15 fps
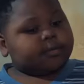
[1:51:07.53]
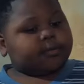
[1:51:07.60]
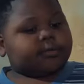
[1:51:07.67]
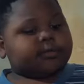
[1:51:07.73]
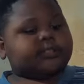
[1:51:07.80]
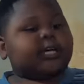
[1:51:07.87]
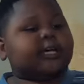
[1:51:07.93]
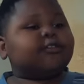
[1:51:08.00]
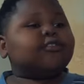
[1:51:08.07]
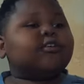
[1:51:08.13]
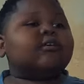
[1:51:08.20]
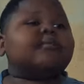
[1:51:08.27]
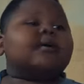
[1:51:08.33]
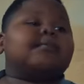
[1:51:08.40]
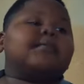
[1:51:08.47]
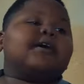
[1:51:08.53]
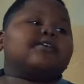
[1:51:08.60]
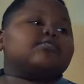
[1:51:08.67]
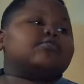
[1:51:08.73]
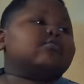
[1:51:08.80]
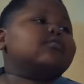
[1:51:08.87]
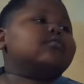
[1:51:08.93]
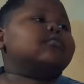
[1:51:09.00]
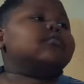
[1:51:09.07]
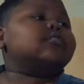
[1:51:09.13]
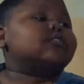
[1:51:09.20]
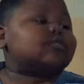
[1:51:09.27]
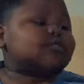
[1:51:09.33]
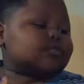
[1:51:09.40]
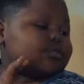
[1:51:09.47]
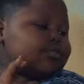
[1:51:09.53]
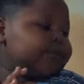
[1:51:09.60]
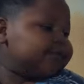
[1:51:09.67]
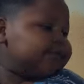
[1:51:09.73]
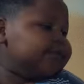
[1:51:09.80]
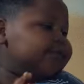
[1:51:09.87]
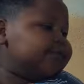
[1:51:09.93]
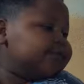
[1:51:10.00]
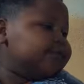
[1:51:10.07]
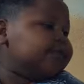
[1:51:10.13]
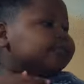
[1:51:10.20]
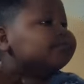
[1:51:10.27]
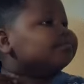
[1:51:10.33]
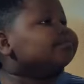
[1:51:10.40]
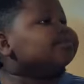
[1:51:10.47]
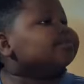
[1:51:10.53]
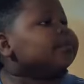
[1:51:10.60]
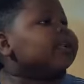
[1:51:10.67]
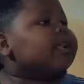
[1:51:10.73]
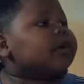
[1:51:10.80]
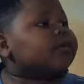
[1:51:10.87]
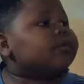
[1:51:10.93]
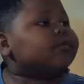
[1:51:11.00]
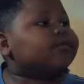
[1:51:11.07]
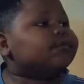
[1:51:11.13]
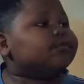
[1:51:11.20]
Because I know Mama is only suffering from lack of